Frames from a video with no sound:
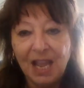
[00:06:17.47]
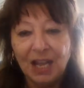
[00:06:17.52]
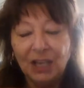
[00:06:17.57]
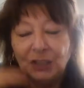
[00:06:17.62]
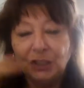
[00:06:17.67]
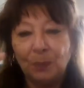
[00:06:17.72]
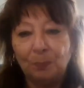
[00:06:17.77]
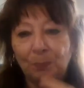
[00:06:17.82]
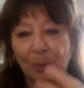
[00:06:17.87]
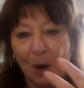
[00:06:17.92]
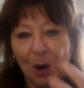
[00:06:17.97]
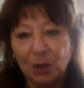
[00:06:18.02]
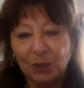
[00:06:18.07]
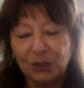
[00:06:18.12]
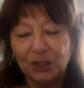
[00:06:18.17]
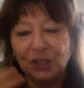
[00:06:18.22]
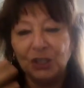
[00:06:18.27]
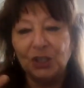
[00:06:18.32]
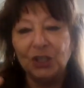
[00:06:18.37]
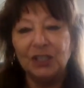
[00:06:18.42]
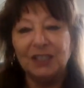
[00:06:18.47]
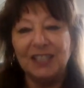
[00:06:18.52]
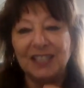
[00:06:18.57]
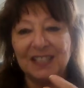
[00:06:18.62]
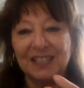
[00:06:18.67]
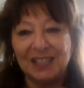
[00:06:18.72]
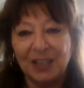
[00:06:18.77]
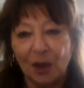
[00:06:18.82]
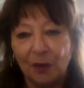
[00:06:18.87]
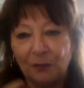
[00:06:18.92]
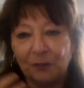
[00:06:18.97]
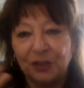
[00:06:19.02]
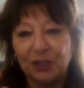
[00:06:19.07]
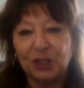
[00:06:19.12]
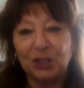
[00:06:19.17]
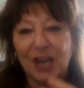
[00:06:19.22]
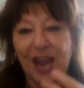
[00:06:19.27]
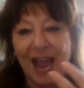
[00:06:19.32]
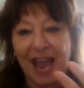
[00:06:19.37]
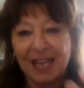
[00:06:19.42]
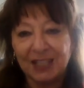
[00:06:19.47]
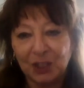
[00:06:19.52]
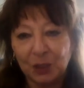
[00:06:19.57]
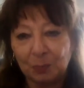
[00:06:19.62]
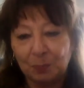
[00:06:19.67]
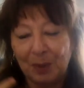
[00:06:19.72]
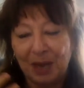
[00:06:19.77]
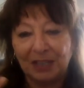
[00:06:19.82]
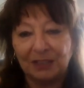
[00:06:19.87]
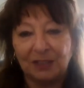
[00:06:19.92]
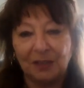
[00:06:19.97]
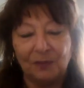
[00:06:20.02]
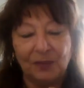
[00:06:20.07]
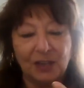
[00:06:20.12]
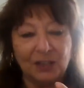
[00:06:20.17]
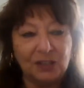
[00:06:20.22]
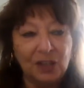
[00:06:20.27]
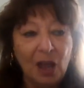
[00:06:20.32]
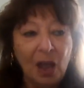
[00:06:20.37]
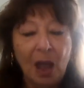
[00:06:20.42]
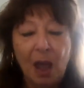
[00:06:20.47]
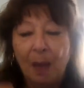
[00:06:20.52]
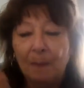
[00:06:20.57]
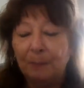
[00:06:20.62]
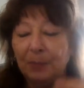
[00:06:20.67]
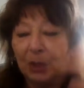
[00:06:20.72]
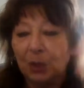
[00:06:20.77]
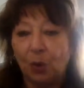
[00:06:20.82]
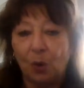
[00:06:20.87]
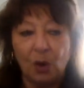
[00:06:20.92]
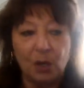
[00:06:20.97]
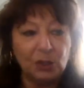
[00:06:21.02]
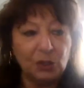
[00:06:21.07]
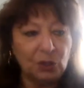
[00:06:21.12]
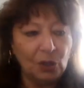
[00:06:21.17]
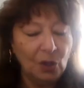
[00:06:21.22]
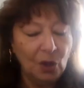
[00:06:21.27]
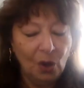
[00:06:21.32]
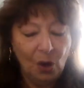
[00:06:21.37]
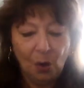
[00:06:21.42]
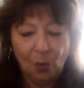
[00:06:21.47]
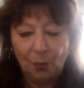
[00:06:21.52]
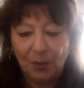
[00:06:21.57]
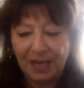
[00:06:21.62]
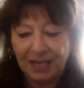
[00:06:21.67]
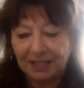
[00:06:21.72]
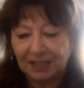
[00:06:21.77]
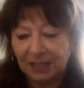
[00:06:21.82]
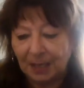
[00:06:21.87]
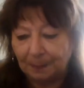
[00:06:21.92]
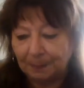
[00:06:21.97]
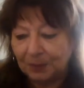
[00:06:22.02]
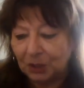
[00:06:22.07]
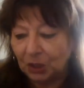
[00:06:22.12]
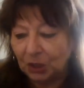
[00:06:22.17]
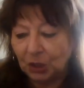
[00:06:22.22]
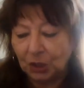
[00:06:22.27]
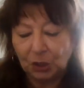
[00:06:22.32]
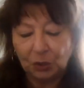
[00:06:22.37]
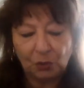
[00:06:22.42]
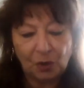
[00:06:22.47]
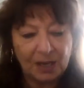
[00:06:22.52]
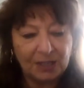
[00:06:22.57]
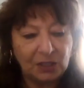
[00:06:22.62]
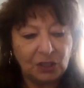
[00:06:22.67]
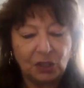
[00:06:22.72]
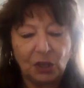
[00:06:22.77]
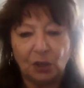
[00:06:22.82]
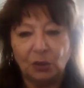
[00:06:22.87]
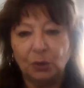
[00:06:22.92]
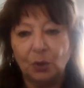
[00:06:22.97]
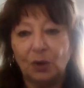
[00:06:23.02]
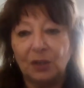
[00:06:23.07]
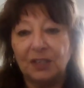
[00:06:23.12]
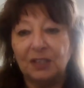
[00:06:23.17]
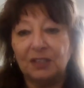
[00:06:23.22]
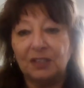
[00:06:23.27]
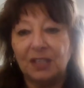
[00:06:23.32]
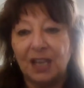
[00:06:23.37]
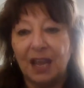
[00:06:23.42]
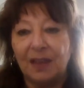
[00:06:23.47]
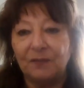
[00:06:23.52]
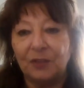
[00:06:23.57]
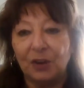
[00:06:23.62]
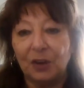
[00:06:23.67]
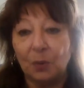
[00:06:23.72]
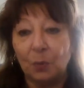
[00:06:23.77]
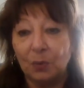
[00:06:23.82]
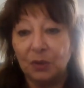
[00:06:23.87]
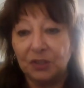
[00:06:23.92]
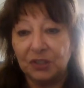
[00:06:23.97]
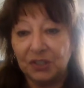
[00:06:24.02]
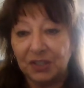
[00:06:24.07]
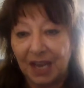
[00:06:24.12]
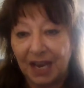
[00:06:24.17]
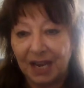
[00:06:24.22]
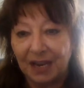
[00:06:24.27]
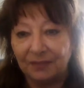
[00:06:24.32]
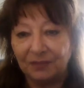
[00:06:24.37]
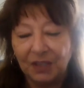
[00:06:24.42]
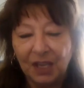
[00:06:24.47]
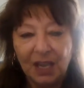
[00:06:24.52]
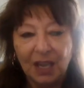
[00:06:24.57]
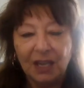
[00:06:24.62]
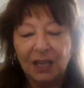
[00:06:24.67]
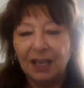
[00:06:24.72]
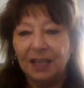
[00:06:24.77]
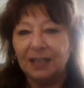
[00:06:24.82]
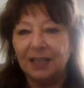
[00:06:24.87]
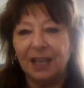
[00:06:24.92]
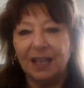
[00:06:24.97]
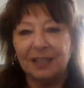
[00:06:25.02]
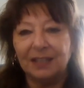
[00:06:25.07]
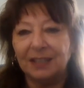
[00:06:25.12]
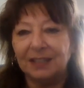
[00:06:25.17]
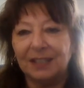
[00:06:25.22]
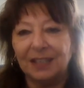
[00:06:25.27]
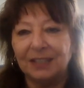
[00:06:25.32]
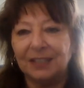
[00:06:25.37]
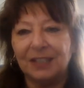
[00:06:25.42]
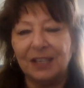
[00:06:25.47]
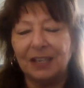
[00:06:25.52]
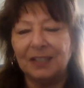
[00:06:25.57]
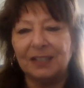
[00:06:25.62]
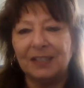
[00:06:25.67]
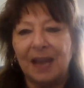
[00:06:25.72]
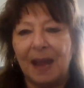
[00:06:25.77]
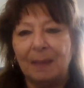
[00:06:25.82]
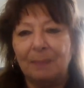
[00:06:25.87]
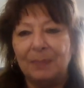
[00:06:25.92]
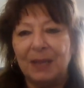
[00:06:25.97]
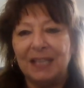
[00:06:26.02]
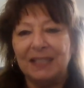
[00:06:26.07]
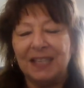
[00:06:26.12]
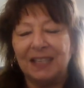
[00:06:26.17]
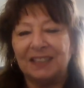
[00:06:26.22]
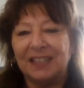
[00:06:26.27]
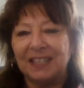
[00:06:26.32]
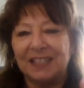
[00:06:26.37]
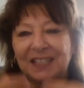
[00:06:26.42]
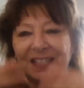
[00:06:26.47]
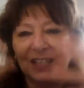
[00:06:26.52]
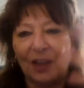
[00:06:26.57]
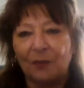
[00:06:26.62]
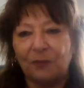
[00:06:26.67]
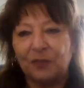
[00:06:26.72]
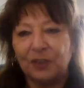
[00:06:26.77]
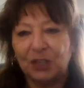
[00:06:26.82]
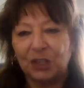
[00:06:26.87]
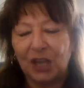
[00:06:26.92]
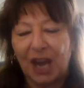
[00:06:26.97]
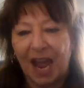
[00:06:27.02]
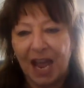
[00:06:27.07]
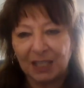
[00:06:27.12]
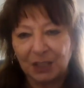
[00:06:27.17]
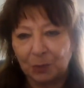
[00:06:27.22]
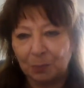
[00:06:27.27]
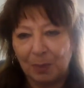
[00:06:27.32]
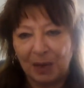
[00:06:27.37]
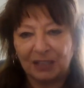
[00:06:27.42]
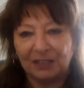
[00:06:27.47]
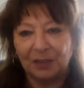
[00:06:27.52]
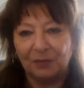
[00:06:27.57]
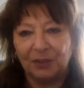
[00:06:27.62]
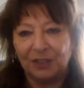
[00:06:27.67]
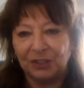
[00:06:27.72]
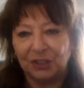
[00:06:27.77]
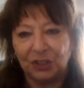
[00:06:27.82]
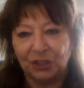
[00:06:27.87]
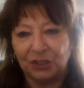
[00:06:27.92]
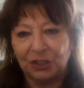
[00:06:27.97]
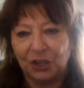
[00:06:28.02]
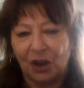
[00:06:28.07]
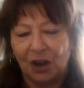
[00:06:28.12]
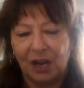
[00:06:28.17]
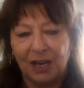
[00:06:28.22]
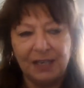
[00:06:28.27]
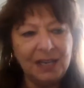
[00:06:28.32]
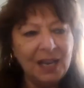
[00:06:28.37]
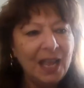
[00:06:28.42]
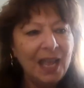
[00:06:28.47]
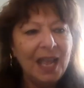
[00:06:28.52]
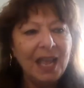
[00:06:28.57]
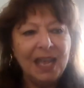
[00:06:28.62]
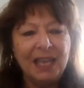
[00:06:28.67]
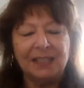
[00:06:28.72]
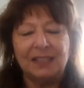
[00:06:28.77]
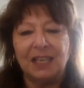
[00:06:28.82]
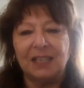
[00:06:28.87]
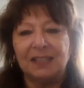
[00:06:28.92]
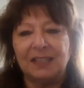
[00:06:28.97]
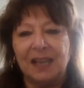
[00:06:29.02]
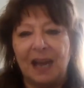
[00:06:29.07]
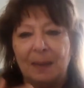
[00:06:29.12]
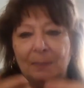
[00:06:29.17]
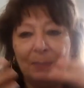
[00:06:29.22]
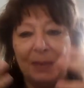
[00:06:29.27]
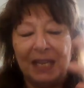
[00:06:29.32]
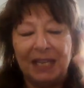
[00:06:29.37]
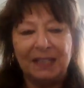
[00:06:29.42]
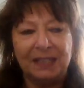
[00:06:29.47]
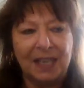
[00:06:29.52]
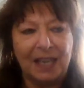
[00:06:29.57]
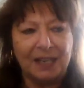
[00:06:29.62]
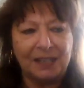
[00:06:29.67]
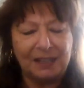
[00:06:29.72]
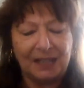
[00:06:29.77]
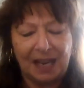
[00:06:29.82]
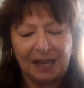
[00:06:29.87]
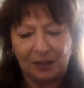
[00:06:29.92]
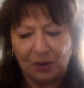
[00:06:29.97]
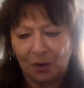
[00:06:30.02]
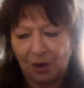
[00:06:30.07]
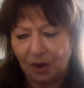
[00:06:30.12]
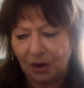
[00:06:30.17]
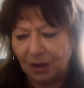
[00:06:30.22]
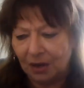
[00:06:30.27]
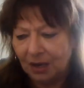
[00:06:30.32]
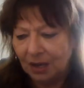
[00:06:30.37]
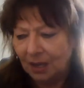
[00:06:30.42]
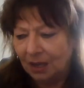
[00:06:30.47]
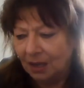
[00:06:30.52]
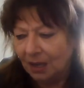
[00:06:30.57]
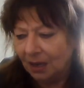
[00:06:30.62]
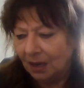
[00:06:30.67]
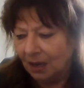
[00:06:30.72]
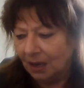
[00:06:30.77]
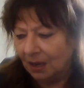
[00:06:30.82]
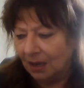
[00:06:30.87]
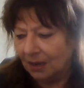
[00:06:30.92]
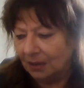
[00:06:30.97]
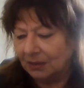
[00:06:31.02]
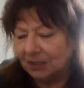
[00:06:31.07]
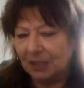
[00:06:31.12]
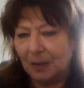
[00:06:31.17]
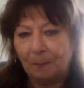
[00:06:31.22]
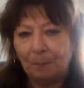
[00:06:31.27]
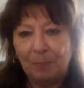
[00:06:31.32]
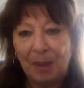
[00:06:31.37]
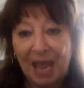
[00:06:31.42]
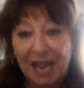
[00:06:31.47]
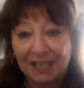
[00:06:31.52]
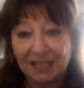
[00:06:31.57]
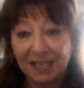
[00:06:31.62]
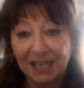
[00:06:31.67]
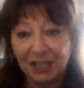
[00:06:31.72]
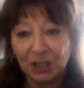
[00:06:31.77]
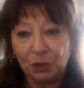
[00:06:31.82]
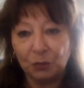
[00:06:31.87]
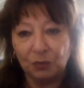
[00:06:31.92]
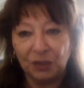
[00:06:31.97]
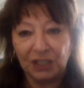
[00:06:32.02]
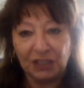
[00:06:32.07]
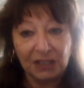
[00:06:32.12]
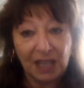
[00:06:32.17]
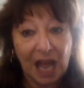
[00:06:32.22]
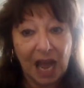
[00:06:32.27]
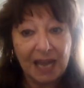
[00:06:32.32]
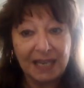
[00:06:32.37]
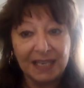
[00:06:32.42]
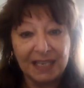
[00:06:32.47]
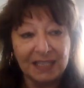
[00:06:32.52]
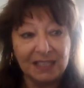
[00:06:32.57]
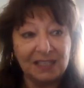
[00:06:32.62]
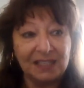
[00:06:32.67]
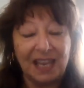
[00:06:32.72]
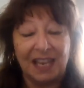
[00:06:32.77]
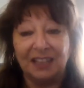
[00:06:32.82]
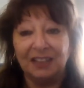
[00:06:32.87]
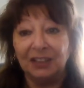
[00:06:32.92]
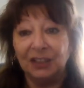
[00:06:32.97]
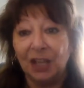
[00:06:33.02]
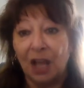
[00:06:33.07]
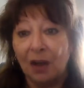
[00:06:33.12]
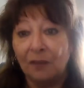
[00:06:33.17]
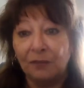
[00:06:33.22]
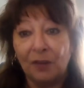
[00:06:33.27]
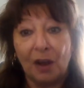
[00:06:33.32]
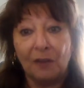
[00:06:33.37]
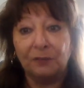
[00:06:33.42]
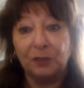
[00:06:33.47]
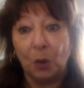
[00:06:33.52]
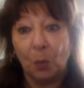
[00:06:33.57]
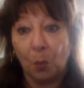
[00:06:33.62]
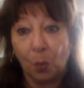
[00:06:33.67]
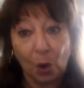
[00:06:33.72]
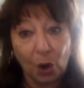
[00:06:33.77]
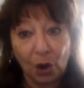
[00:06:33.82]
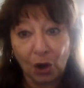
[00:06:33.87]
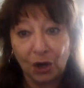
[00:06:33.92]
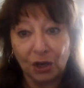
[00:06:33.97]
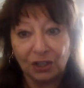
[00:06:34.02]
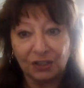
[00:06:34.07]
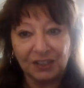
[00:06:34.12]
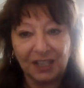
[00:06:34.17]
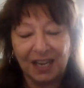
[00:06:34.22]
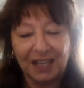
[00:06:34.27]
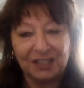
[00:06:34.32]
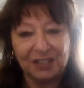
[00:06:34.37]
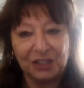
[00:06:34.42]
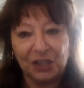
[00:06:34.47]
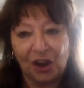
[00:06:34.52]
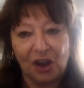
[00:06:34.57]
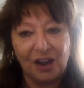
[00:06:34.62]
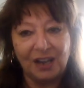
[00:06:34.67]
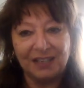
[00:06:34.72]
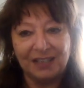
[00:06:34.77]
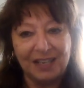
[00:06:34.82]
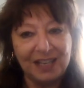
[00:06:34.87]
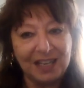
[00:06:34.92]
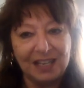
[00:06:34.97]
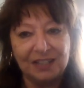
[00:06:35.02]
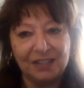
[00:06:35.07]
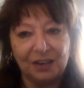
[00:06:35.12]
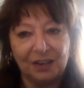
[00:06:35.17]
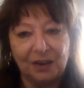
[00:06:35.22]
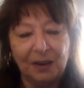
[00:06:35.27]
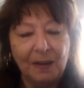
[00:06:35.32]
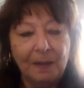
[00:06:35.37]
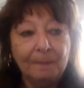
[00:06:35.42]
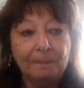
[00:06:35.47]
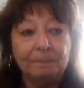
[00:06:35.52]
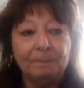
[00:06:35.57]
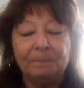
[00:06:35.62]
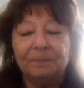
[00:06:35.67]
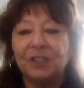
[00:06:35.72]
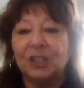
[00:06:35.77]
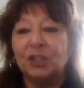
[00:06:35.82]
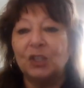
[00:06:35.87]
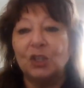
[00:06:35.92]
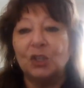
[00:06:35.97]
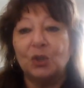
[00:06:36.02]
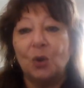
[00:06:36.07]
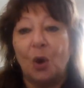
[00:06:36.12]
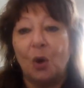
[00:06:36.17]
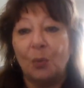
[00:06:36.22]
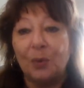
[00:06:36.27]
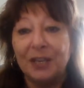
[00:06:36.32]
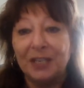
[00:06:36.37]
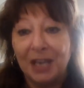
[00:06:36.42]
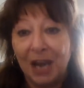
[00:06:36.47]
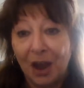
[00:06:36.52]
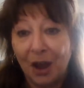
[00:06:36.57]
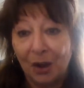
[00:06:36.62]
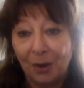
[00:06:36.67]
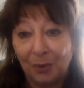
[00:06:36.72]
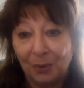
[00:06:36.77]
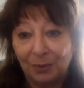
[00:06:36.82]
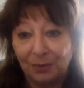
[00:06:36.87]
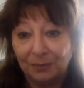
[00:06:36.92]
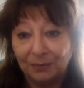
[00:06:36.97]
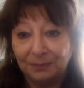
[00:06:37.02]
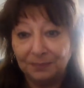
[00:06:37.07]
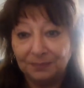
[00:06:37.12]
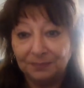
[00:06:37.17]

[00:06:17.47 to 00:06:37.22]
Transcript: The personhood, the selfish aspect of us, because we accept Jesus Christ as our Lord and Savior and we're saved, it, it, it, does not mean that this selfish aspect of us is gone. It does not mean that, that our uh, dependence, reliance, and love of the world has gone either. This is all we know,